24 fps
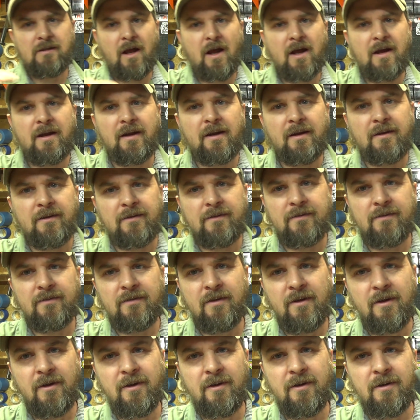lines
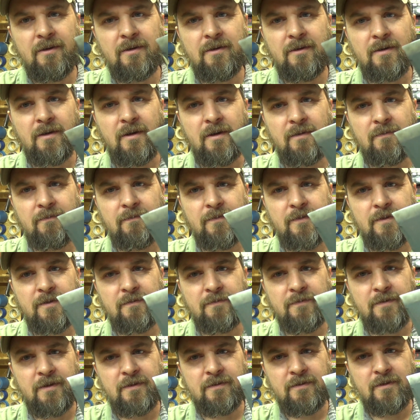of the
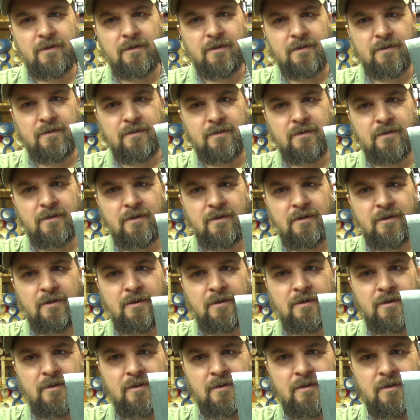Fiskars.
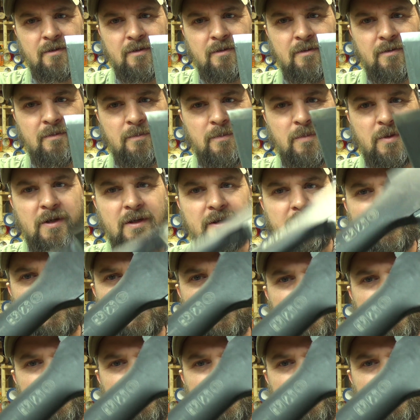But